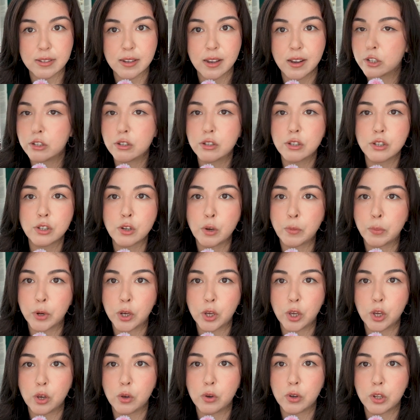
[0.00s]
So super
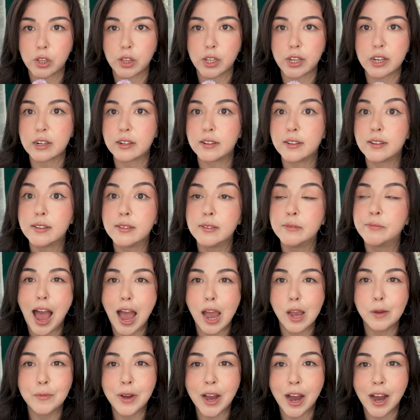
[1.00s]
cute and little.
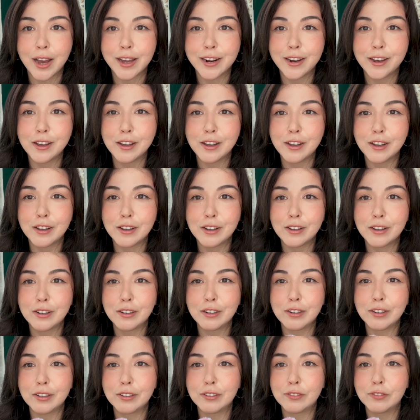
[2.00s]
I'm kind
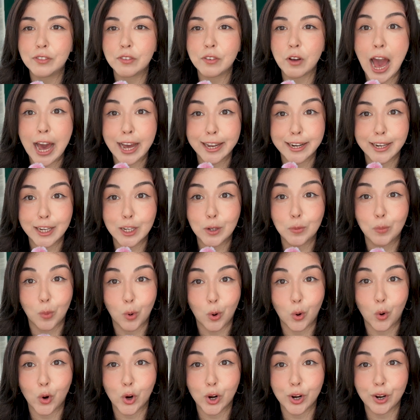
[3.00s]
of adding
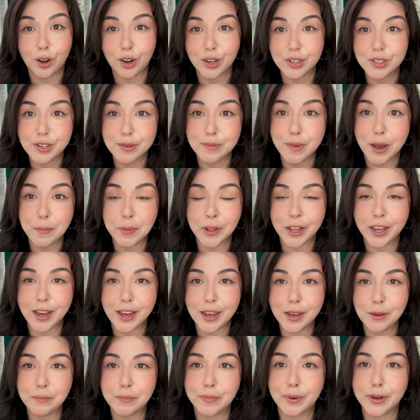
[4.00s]
more onto my
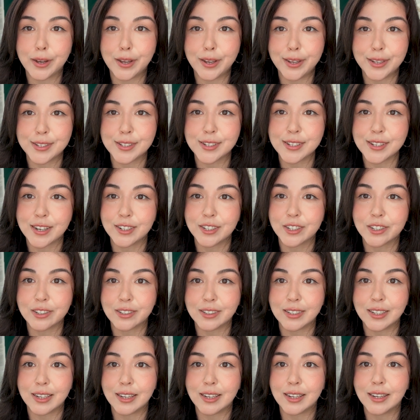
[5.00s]
plate, but
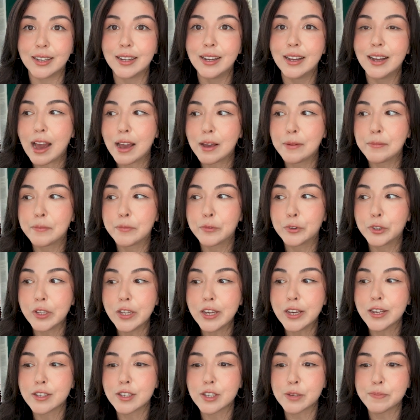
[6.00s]
essentially I'm
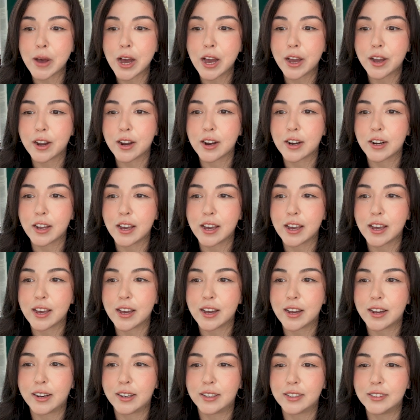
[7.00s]
really inspired,
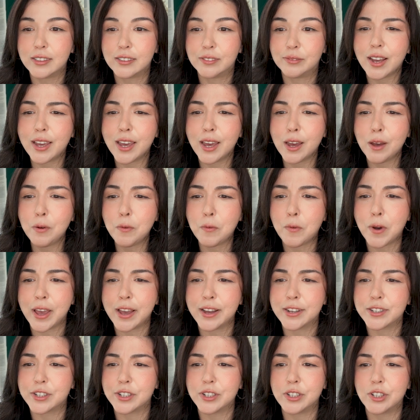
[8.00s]
and I can't
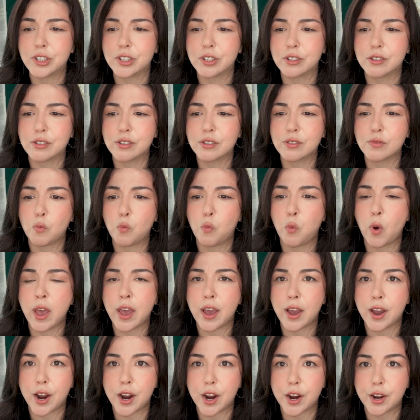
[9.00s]
wait to just
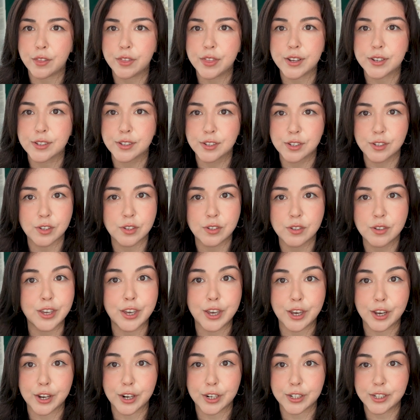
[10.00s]
where this
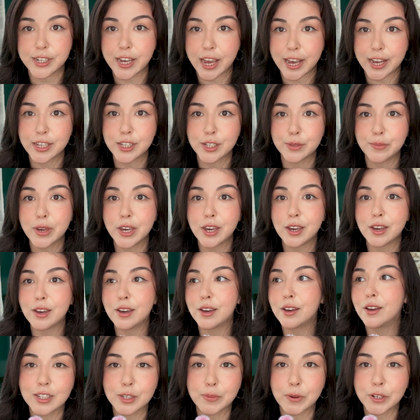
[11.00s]
year takes me,
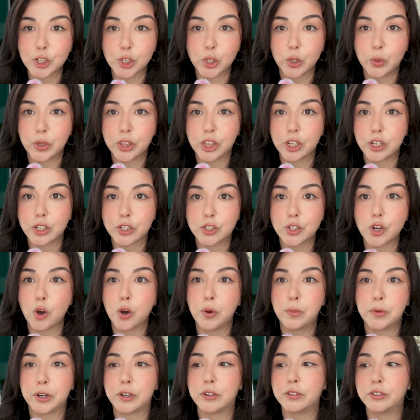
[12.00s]
especially with the
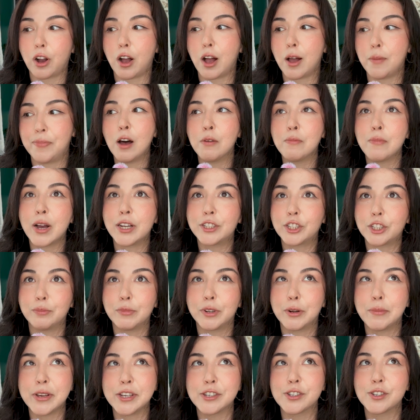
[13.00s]
October drop, how much I'm
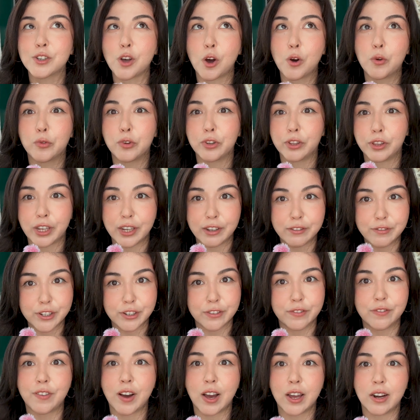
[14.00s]
going to be so relieved to
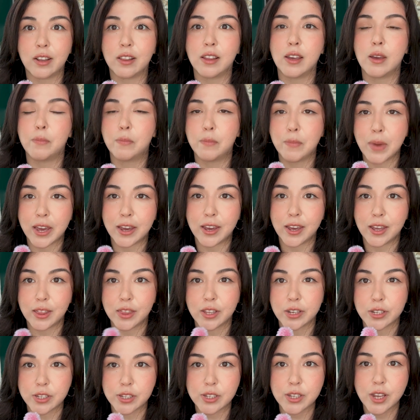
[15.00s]
finally making
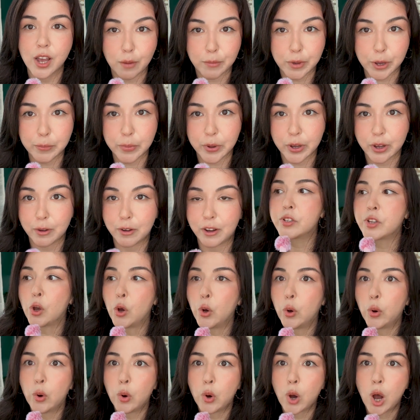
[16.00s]
this comic book.
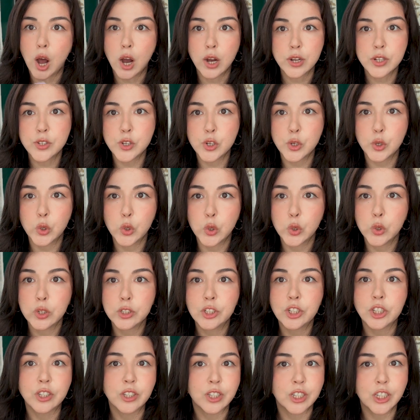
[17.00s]
So on to
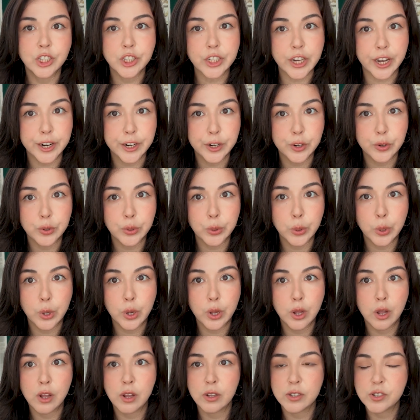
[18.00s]
just in
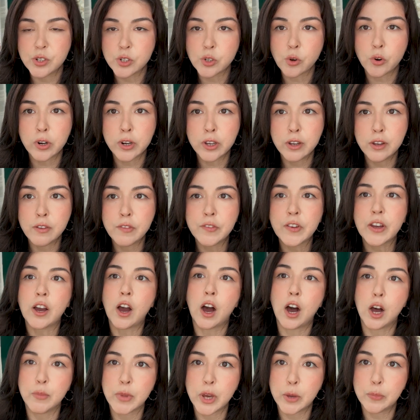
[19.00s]
general, sort of
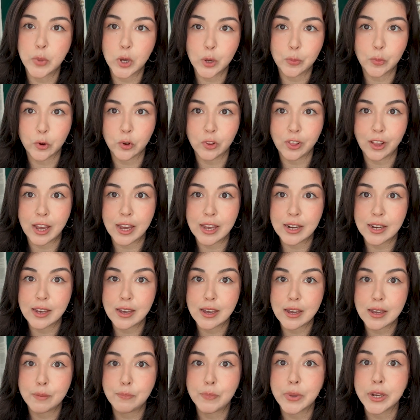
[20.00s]
comic book
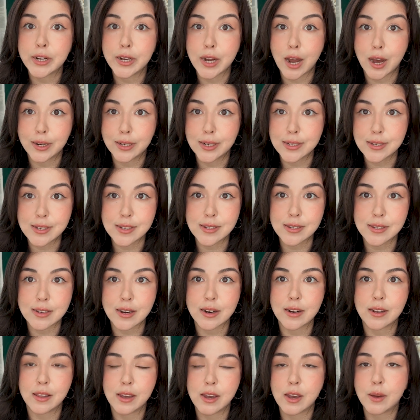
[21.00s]
related, but not
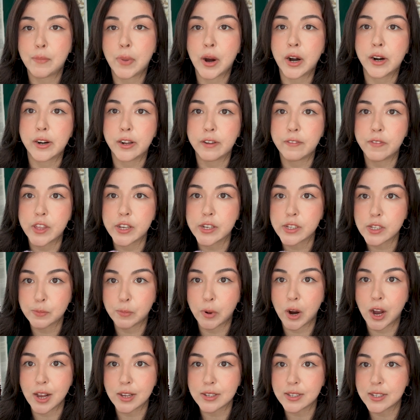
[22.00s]
necessarily a part of this
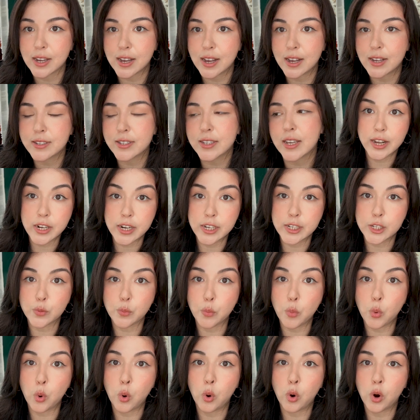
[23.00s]
process. It is
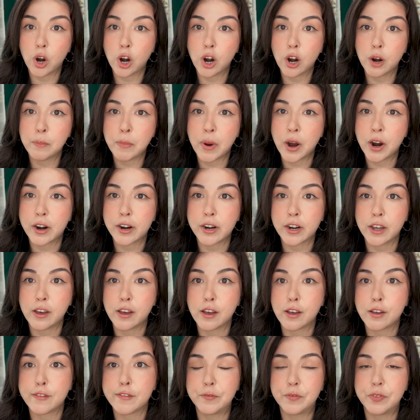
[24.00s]
more part
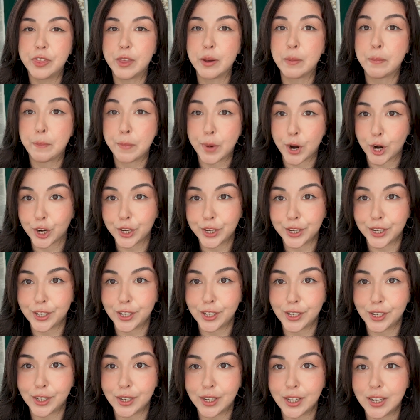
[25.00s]
of the
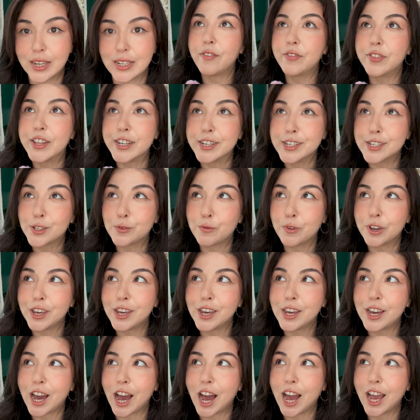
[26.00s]
marketing. This
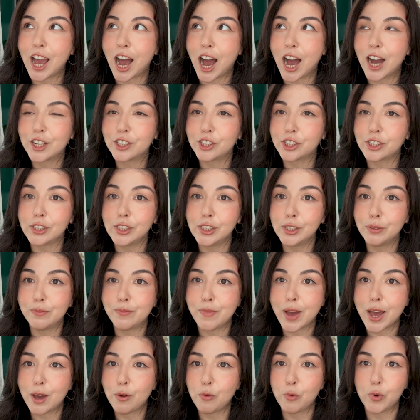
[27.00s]
week, I actually
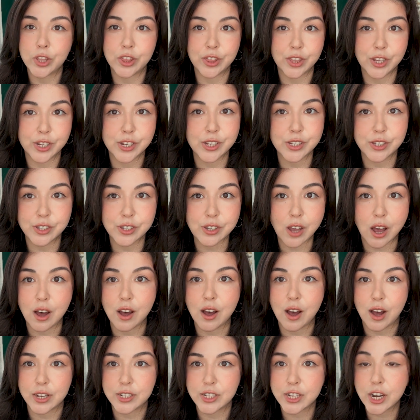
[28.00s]
met with this
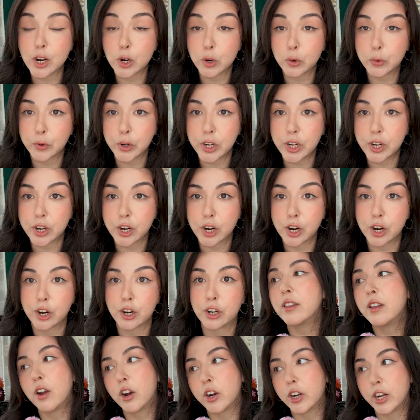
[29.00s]
tarot reader.
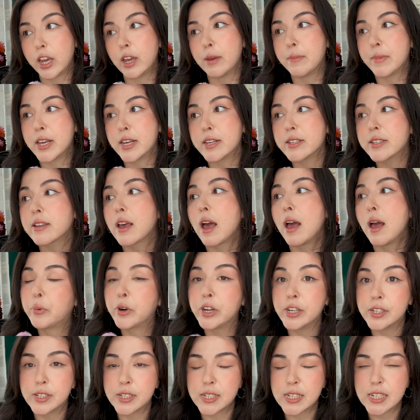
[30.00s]
Her name is
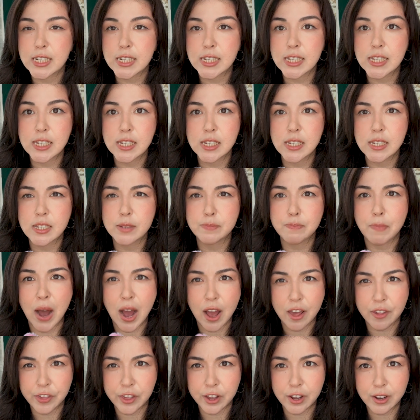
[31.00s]
Priestess
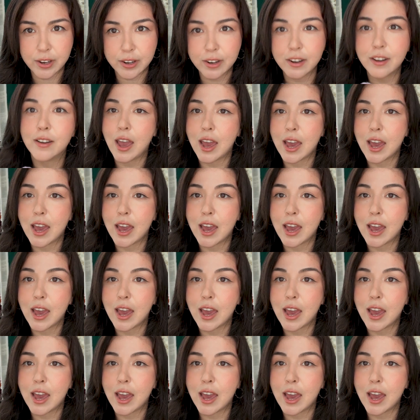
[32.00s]
Python.